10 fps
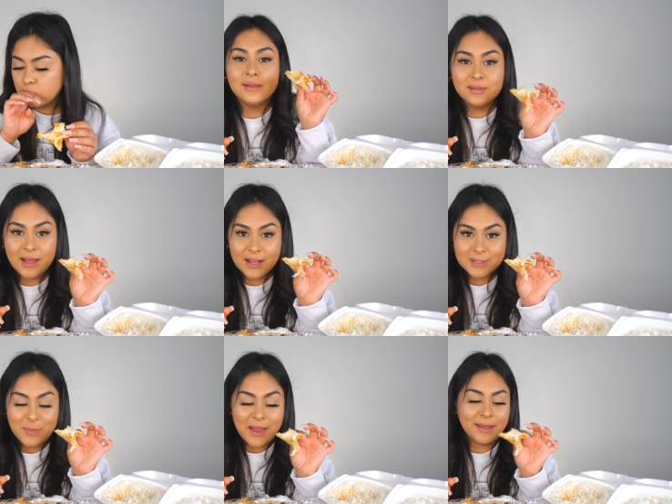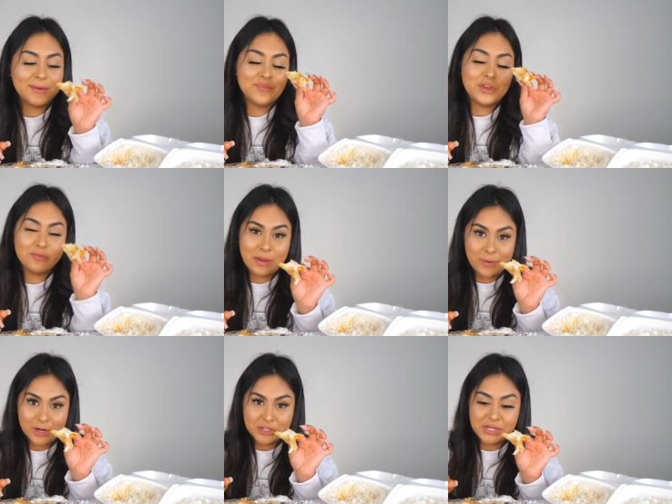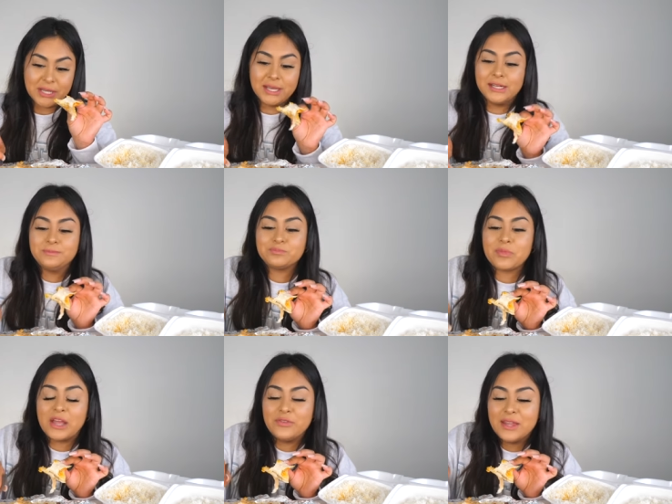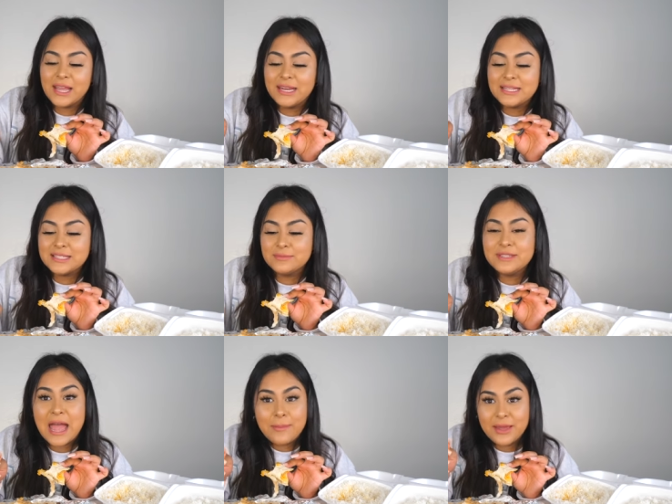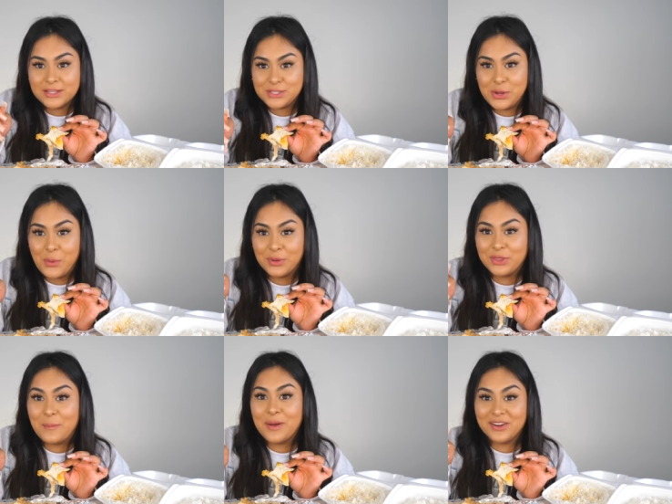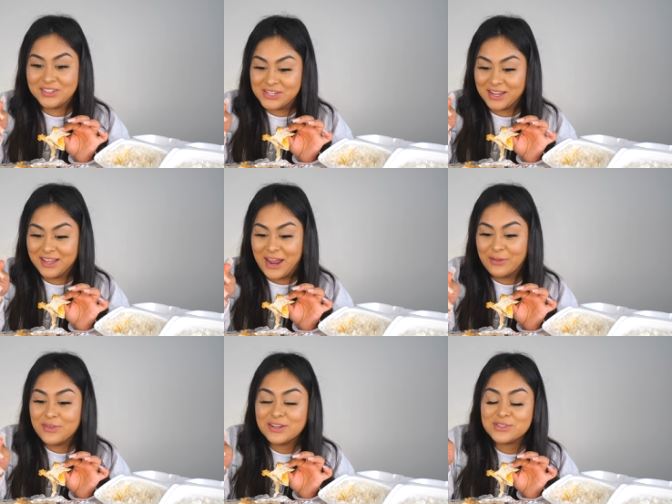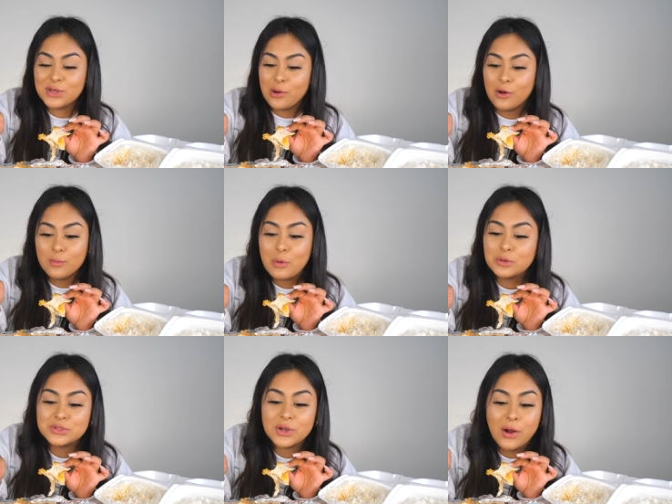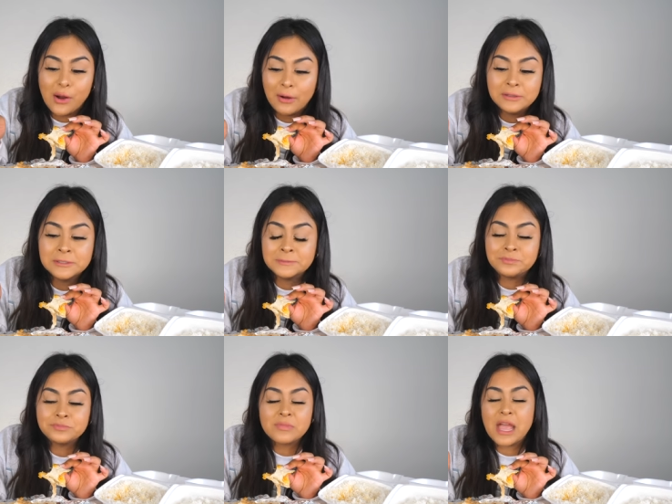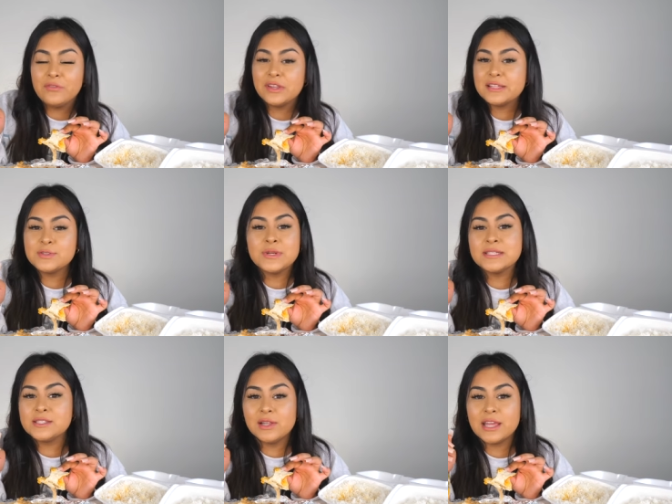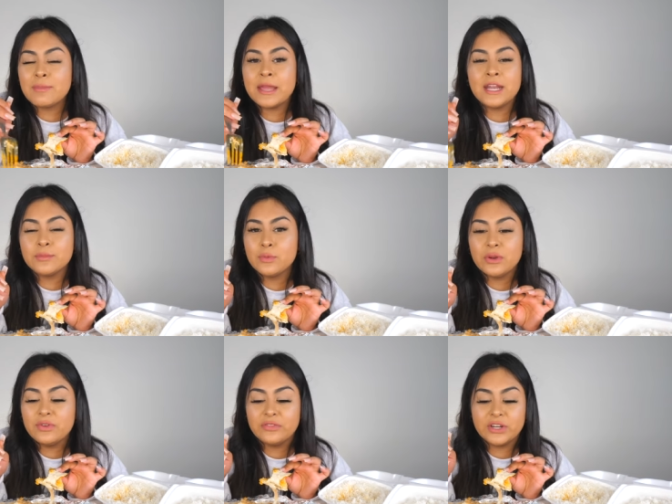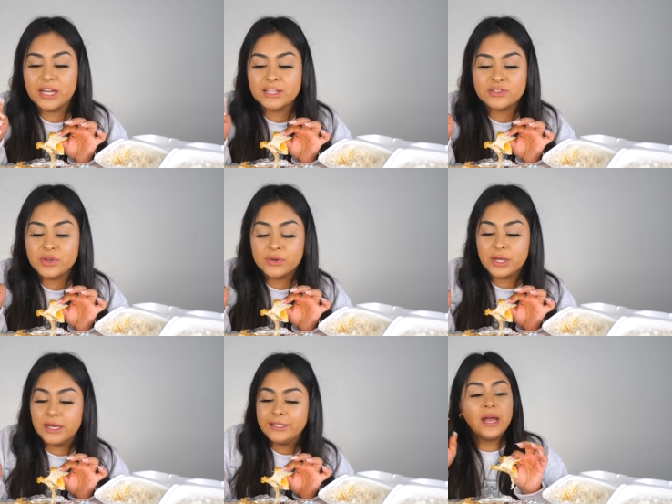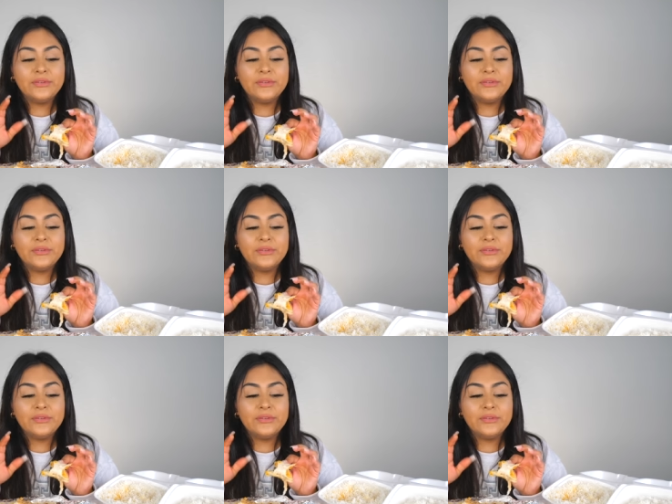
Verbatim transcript: Last bite of my butter chicken. I feel like I did some damage with the butter chicken. I finished it almost all. I feel like this one is still like my #1 favorite. It's so good.